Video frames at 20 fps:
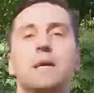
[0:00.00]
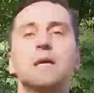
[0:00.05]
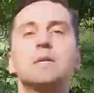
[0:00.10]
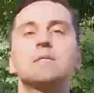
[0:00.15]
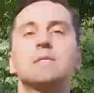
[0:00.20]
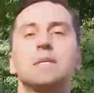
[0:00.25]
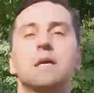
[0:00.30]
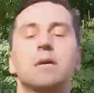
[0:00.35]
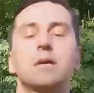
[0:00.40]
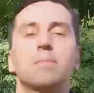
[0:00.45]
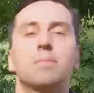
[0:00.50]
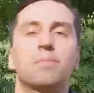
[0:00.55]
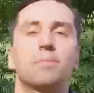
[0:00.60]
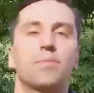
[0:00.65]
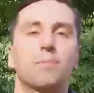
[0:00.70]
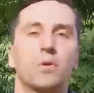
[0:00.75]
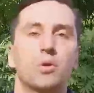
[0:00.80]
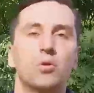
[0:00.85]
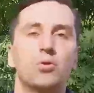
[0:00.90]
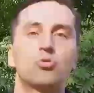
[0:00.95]
next step,
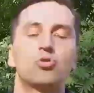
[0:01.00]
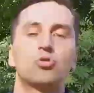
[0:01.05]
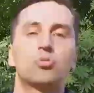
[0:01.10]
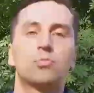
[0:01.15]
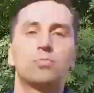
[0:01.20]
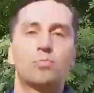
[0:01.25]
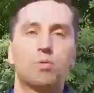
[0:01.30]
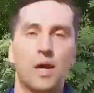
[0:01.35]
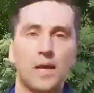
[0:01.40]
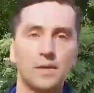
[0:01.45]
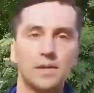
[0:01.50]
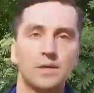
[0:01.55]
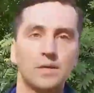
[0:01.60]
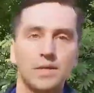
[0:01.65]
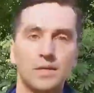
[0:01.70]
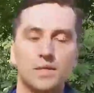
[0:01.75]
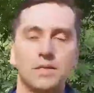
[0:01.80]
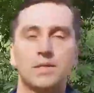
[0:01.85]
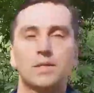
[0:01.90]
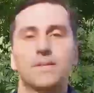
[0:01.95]
you should
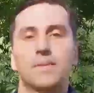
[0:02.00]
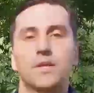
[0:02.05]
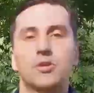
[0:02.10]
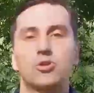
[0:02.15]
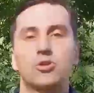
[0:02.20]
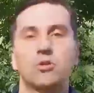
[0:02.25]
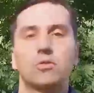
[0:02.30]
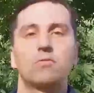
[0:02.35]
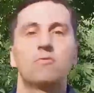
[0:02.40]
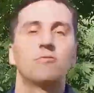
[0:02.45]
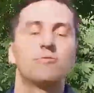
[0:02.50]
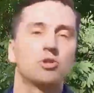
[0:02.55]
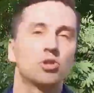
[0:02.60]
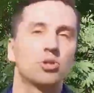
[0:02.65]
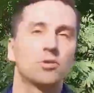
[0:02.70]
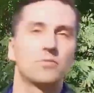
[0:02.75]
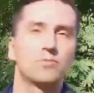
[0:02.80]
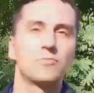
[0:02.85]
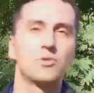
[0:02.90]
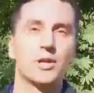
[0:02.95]
practice natural
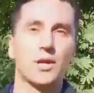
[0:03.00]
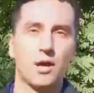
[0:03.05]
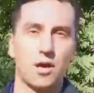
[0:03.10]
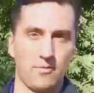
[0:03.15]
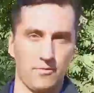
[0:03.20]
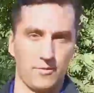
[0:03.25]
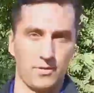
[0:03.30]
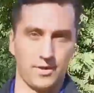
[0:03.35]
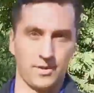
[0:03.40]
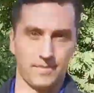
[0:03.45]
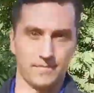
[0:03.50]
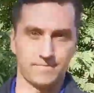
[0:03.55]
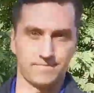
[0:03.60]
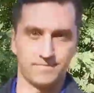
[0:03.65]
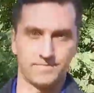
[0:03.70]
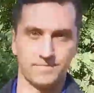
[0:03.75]
vision recovery